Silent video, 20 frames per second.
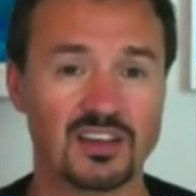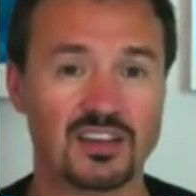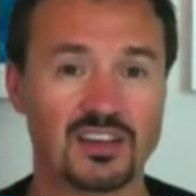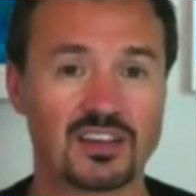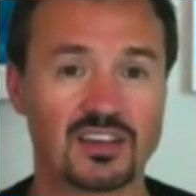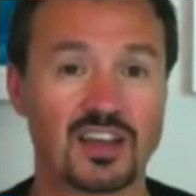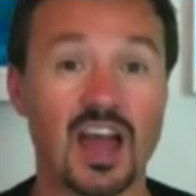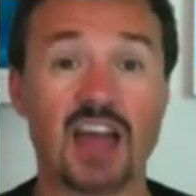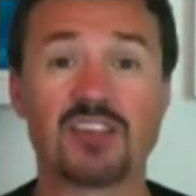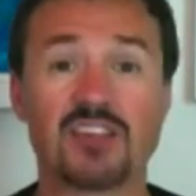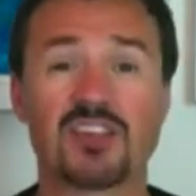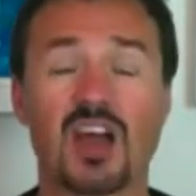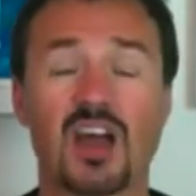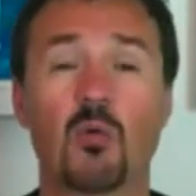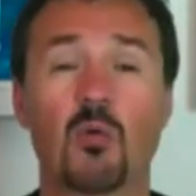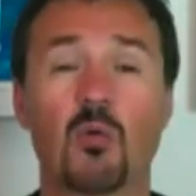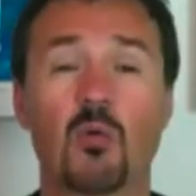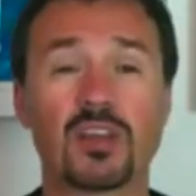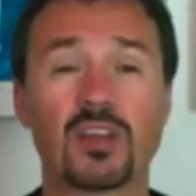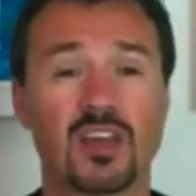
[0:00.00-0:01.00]
Guys, I
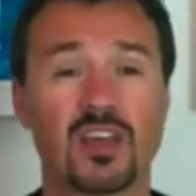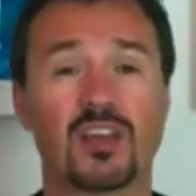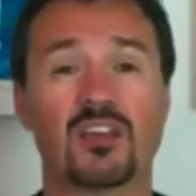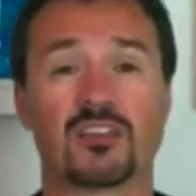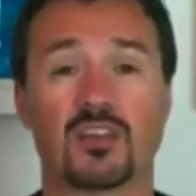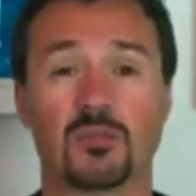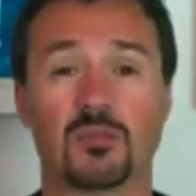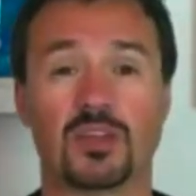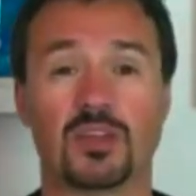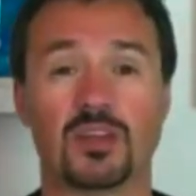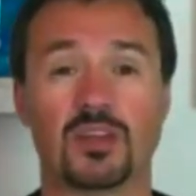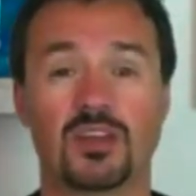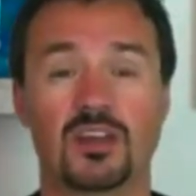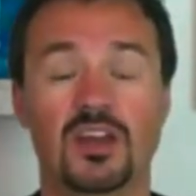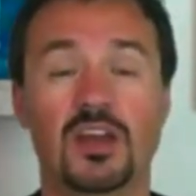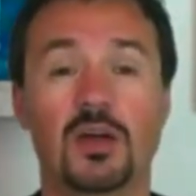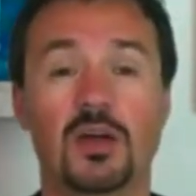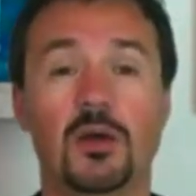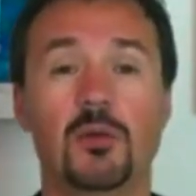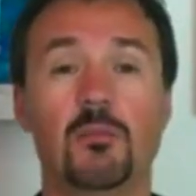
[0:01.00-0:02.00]
want to tell you something.
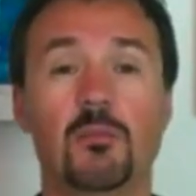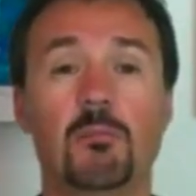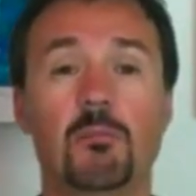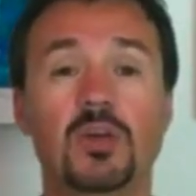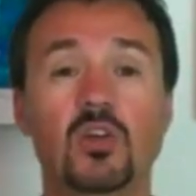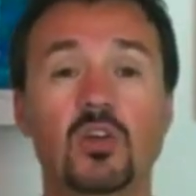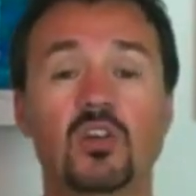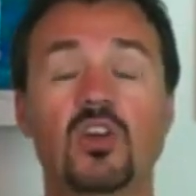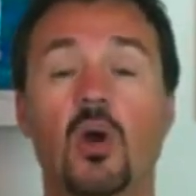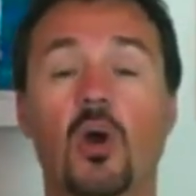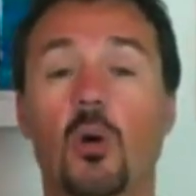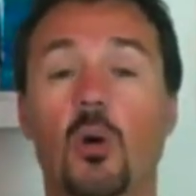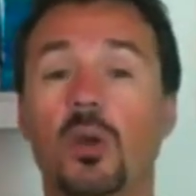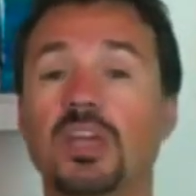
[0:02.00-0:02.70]
Milk,